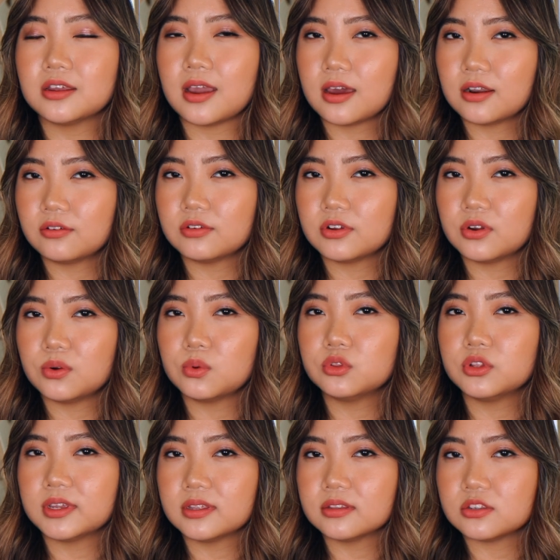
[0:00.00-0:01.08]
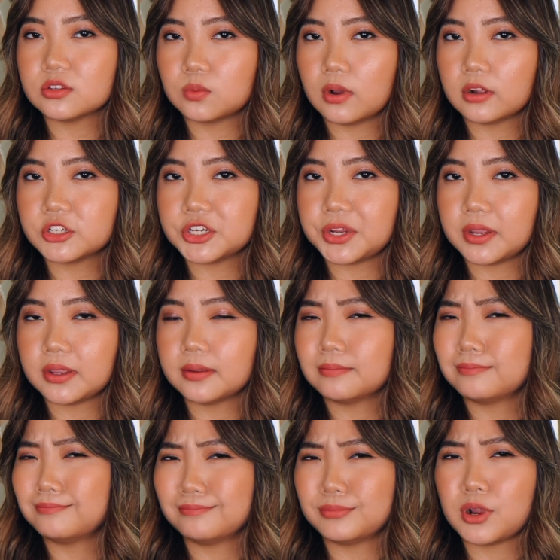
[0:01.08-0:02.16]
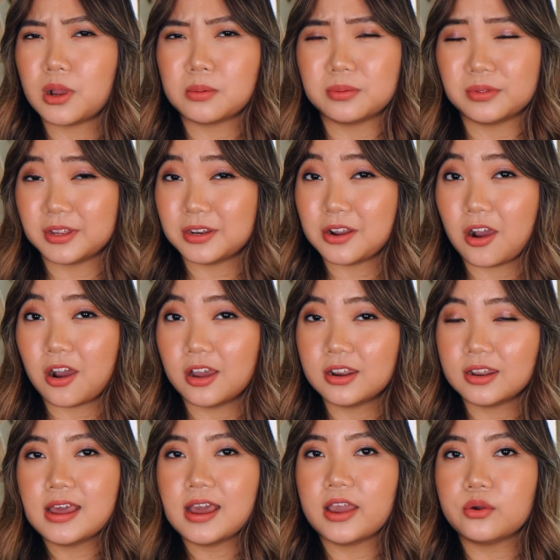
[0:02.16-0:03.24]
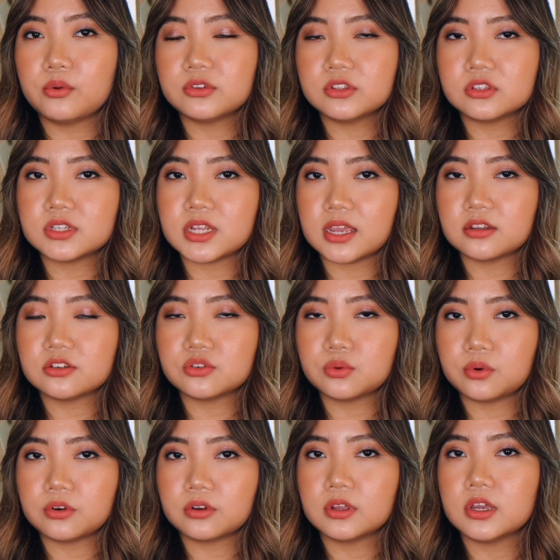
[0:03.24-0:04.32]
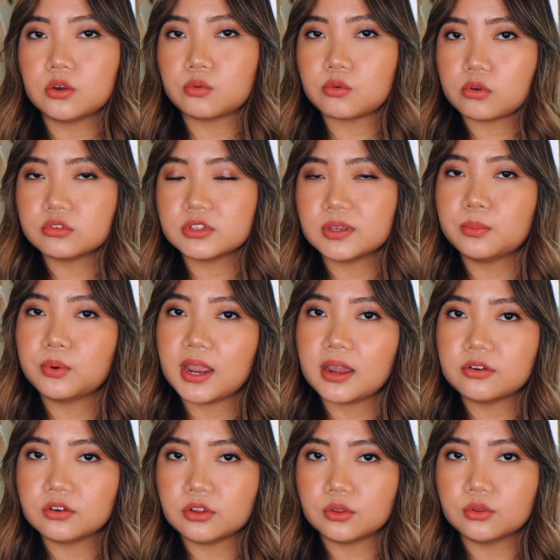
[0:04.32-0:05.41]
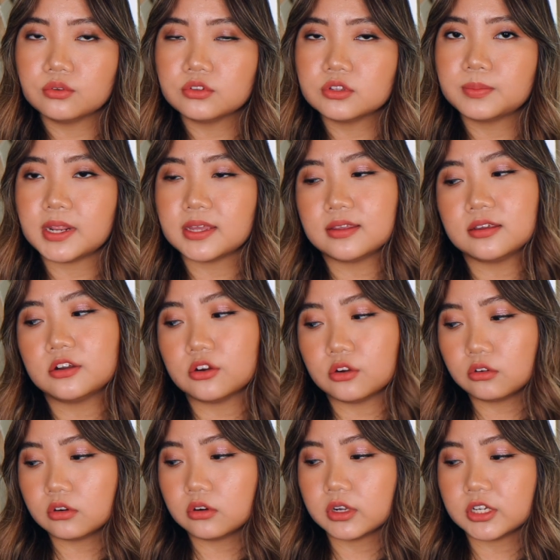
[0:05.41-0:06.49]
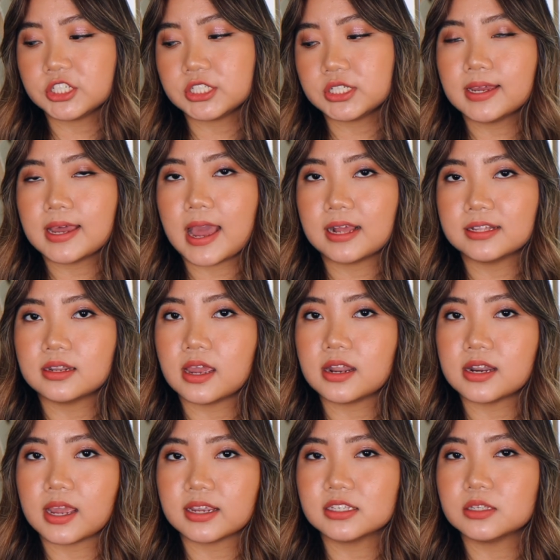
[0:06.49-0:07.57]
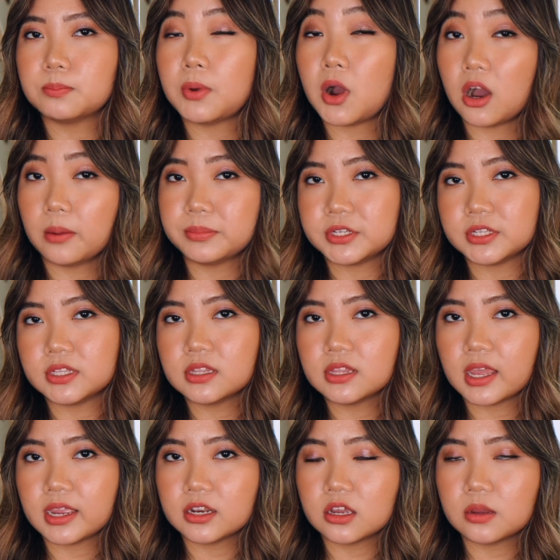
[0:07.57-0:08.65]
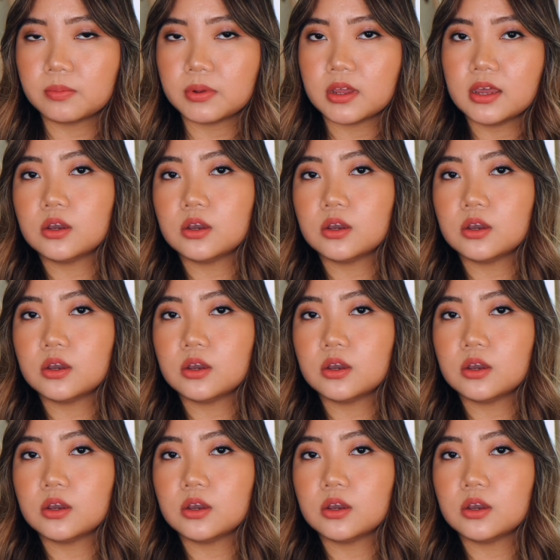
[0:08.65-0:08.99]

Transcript: I don't know. We'll look in swatching. Probably not. I always tend toward rosy brown nudes, but I think Girl Crush adds a nice pop to the lineup.